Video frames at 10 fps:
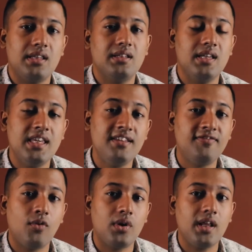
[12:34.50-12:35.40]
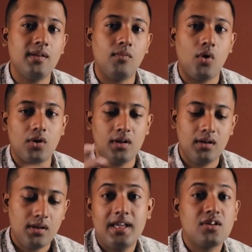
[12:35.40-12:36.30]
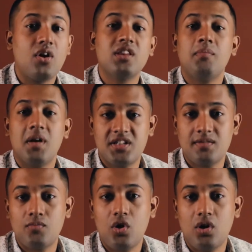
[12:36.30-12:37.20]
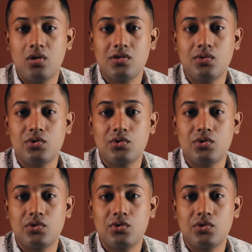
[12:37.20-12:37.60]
E14 model. It's on the budget model also.